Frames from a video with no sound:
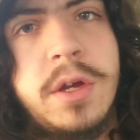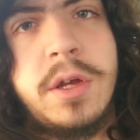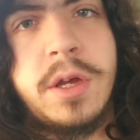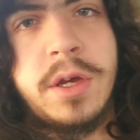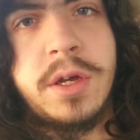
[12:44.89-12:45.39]

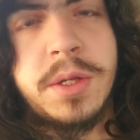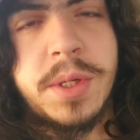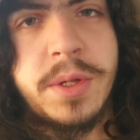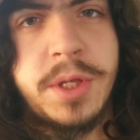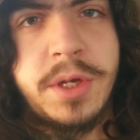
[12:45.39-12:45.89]
So
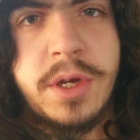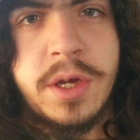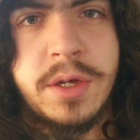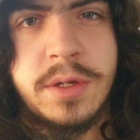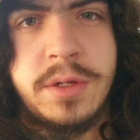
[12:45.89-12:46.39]
I think
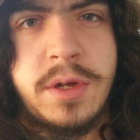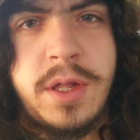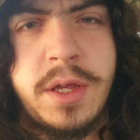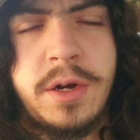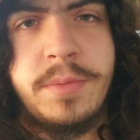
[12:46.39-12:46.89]
all
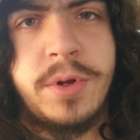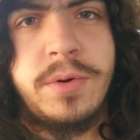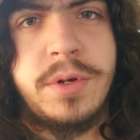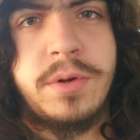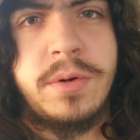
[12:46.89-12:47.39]
I ended up
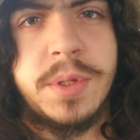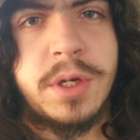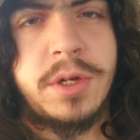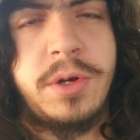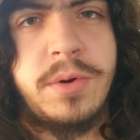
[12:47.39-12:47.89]
doing to it was like
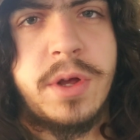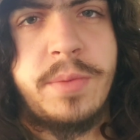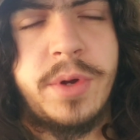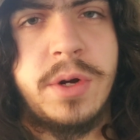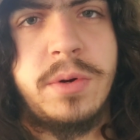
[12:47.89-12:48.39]
a
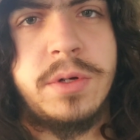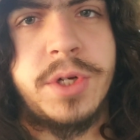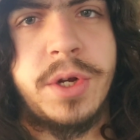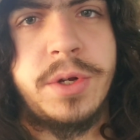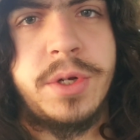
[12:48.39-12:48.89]
tune-up and an oil
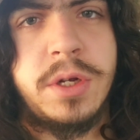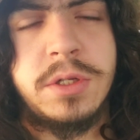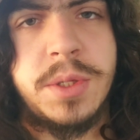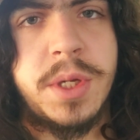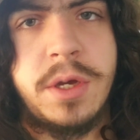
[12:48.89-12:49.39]
change.
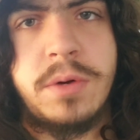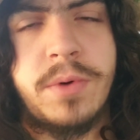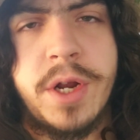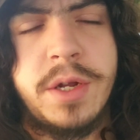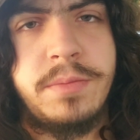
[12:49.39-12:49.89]
Let's say it
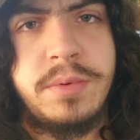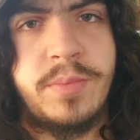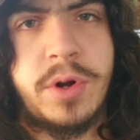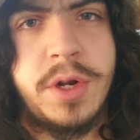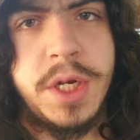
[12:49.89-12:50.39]
ran
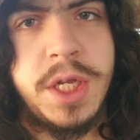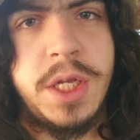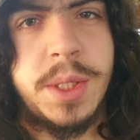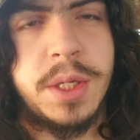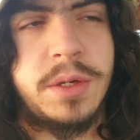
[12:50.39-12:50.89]
pretty
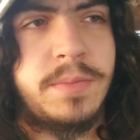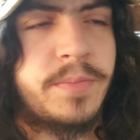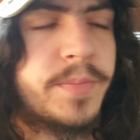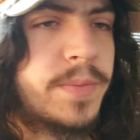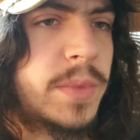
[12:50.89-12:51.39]
decent.
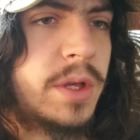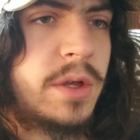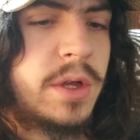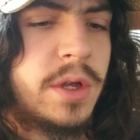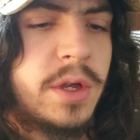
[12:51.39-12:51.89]

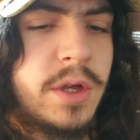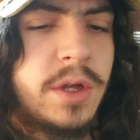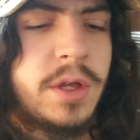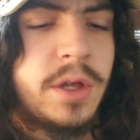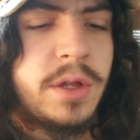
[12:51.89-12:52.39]

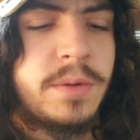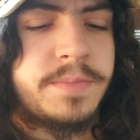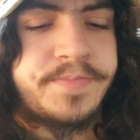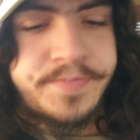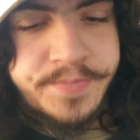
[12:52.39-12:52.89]
And
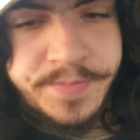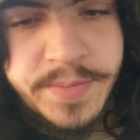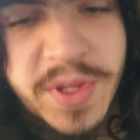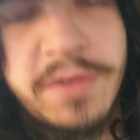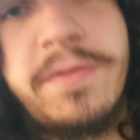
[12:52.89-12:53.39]

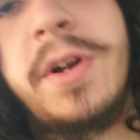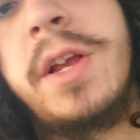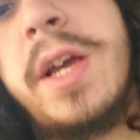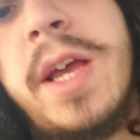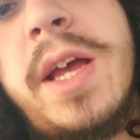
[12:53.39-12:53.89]
it's
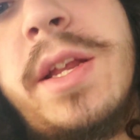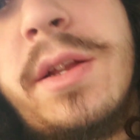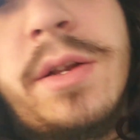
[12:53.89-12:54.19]
funny, I had it